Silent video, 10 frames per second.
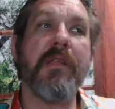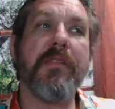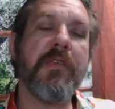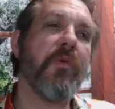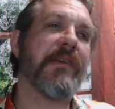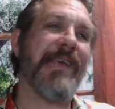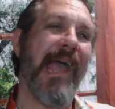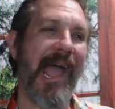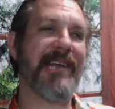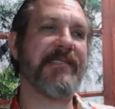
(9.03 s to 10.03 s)
The US
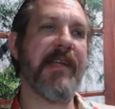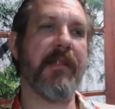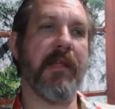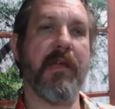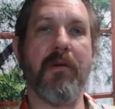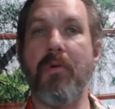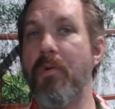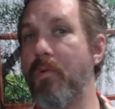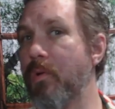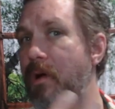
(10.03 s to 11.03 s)
accidentally
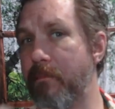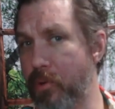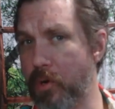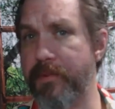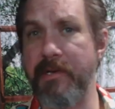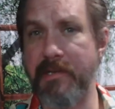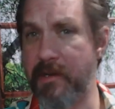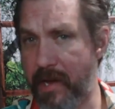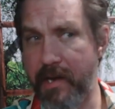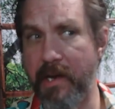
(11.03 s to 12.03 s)
or on purpose,
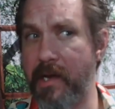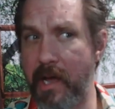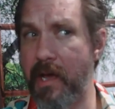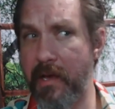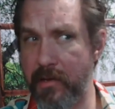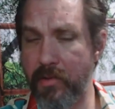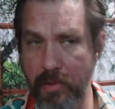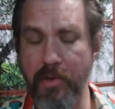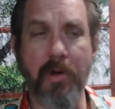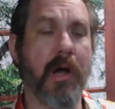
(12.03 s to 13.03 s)
depending on who
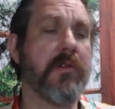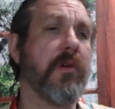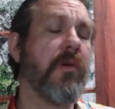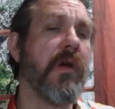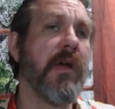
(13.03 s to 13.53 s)
you talk to,